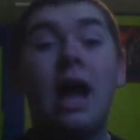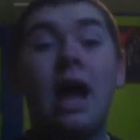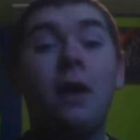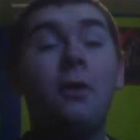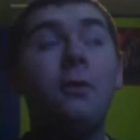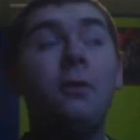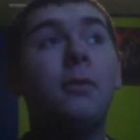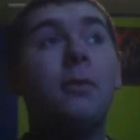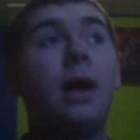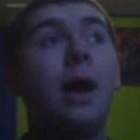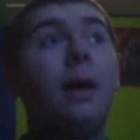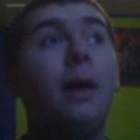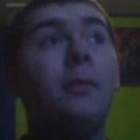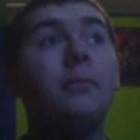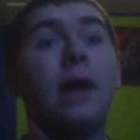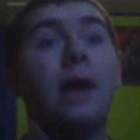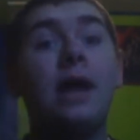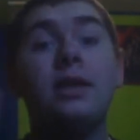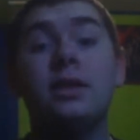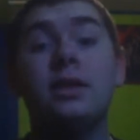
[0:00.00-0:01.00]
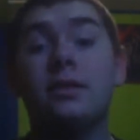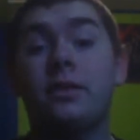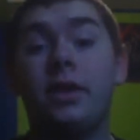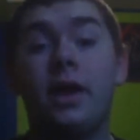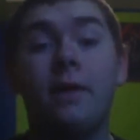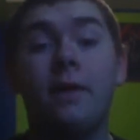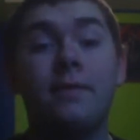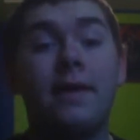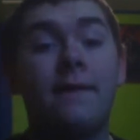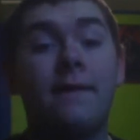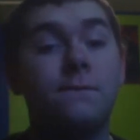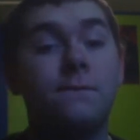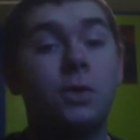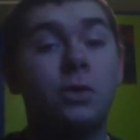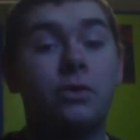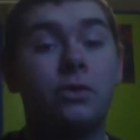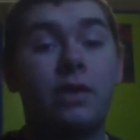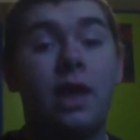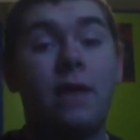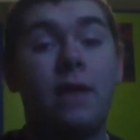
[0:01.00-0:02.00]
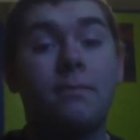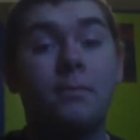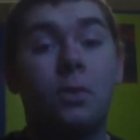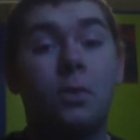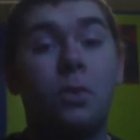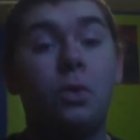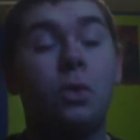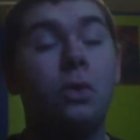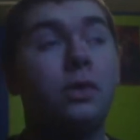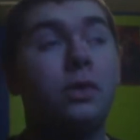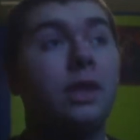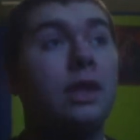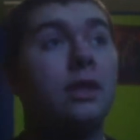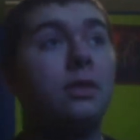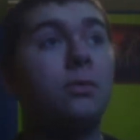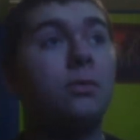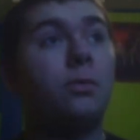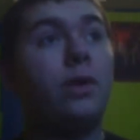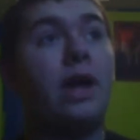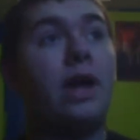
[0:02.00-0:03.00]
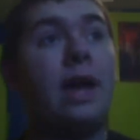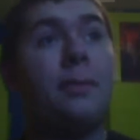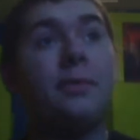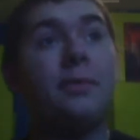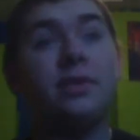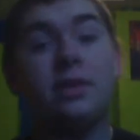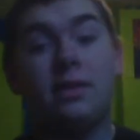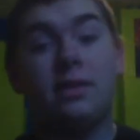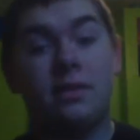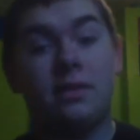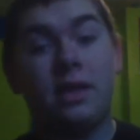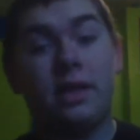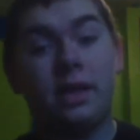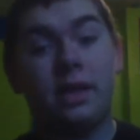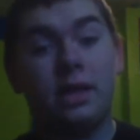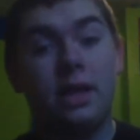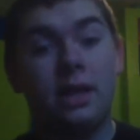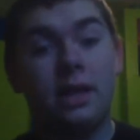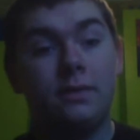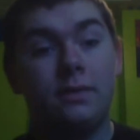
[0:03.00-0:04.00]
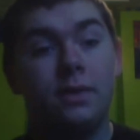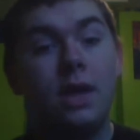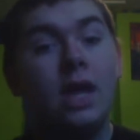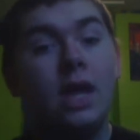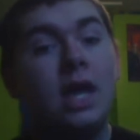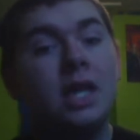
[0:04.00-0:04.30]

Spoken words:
I just love that first half more than what happens in the second half.